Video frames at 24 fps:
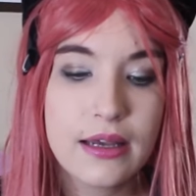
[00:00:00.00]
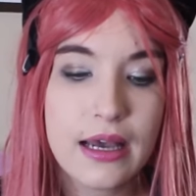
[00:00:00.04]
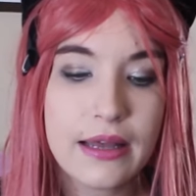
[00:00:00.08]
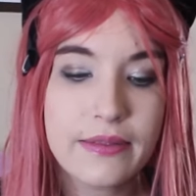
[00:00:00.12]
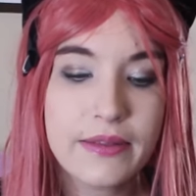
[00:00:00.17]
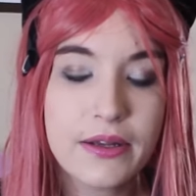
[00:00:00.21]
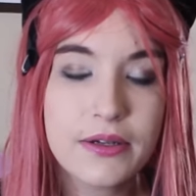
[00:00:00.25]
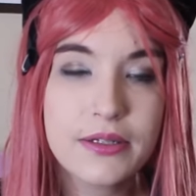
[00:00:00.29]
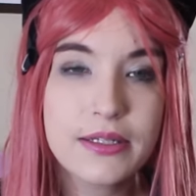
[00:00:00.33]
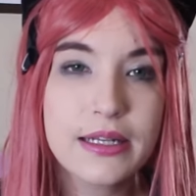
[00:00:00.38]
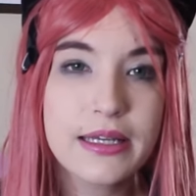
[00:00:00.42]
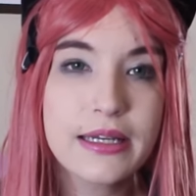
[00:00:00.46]

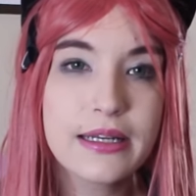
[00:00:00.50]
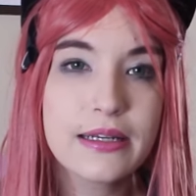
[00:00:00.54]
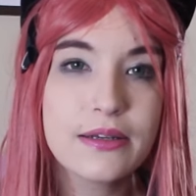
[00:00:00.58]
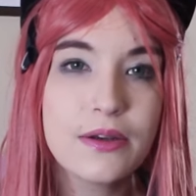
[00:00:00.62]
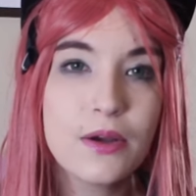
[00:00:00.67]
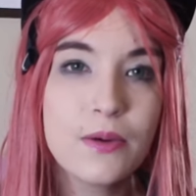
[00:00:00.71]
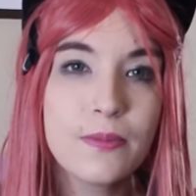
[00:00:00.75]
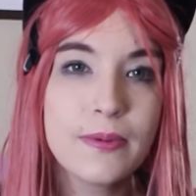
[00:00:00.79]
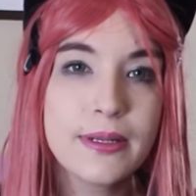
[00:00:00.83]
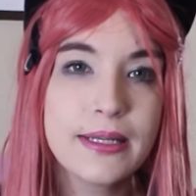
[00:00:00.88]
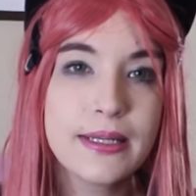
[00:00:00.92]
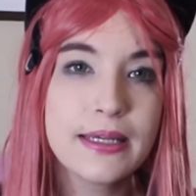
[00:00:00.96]
There's like
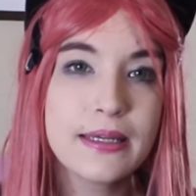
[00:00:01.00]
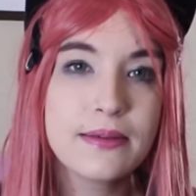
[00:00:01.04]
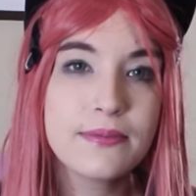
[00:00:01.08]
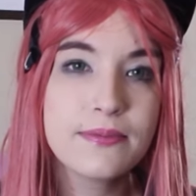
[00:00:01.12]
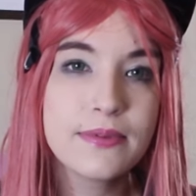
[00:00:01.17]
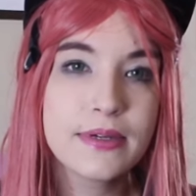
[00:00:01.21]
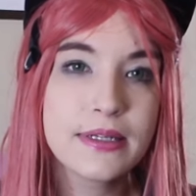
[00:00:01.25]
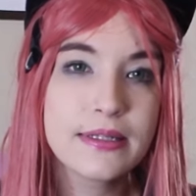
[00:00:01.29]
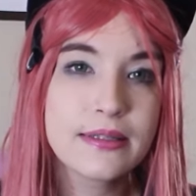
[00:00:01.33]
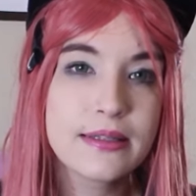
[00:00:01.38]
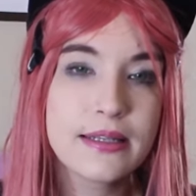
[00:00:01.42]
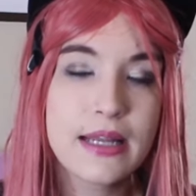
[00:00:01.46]
nobody in
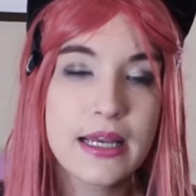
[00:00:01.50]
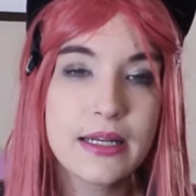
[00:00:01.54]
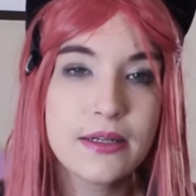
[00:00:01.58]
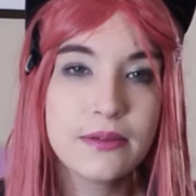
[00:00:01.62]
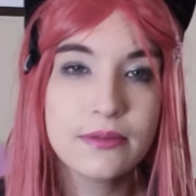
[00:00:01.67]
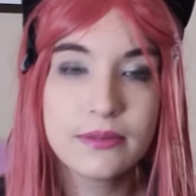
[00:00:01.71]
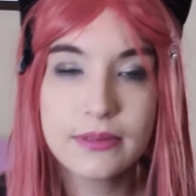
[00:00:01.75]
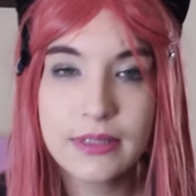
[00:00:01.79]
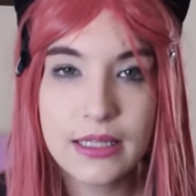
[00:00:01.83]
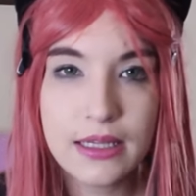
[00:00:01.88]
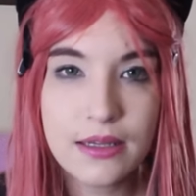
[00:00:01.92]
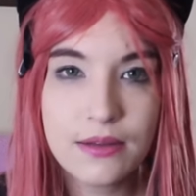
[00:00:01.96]
VIX that I
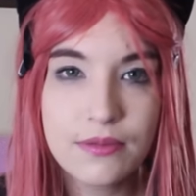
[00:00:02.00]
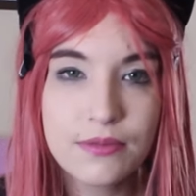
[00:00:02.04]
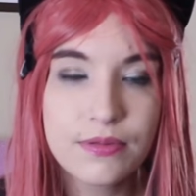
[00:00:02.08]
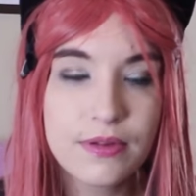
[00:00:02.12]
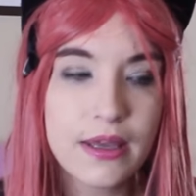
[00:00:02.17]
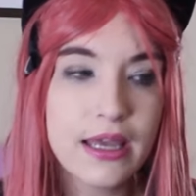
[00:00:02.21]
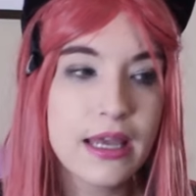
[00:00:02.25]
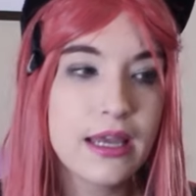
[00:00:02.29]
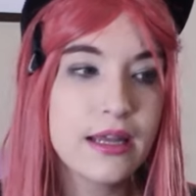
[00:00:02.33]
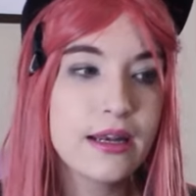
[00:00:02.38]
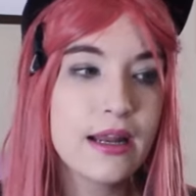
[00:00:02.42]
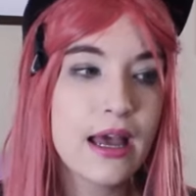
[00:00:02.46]
don't love,
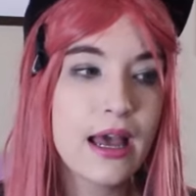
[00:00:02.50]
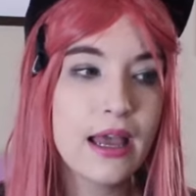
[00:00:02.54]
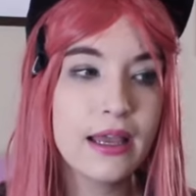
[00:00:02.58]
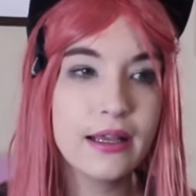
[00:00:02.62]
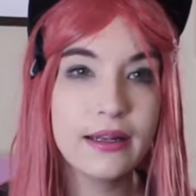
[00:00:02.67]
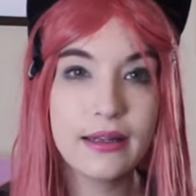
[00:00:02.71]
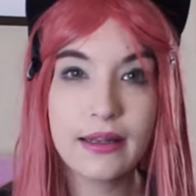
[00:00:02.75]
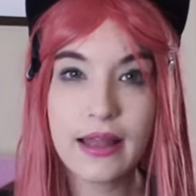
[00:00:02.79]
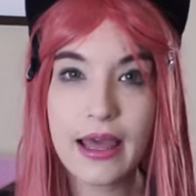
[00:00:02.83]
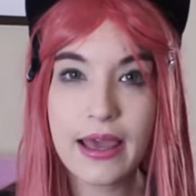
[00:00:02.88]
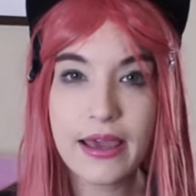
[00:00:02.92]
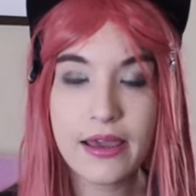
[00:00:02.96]
and I
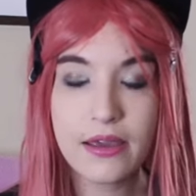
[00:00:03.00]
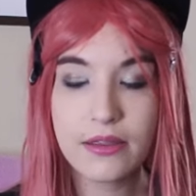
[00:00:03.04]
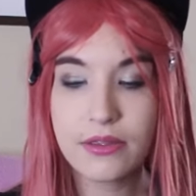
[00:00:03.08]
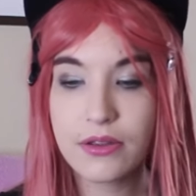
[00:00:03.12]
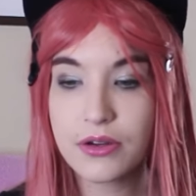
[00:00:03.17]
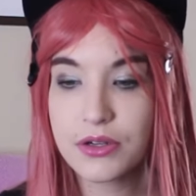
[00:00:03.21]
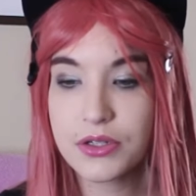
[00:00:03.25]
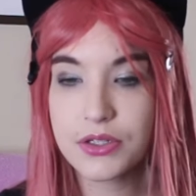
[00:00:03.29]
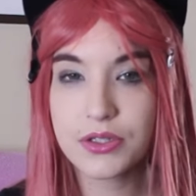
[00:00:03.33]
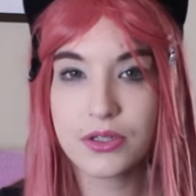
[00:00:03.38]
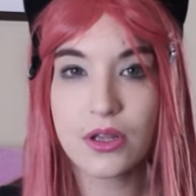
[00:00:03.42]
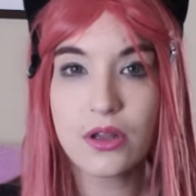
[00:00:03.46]
like
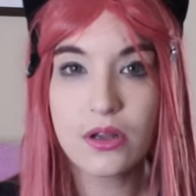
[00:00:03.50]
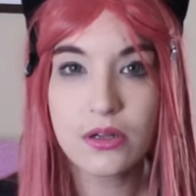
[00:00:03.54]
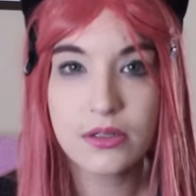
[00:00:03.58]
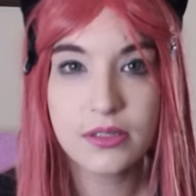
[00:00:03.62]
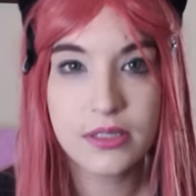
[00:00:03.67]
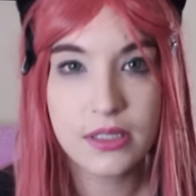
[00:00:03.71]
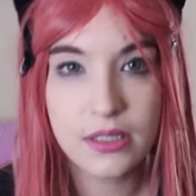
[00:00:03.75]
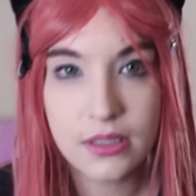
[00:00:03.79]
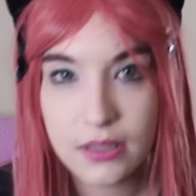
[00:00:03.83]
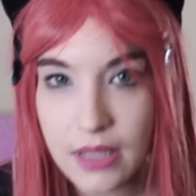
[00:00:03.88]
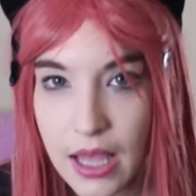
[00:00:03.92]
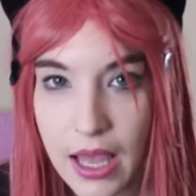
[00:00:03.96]
their songs
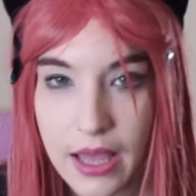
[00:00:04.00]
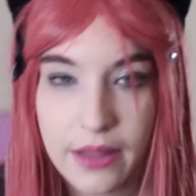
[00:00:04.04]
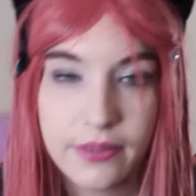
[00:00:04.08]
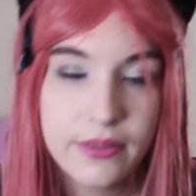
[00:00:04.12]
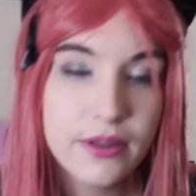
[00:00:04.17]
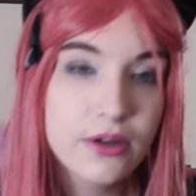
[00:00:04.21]
a lot.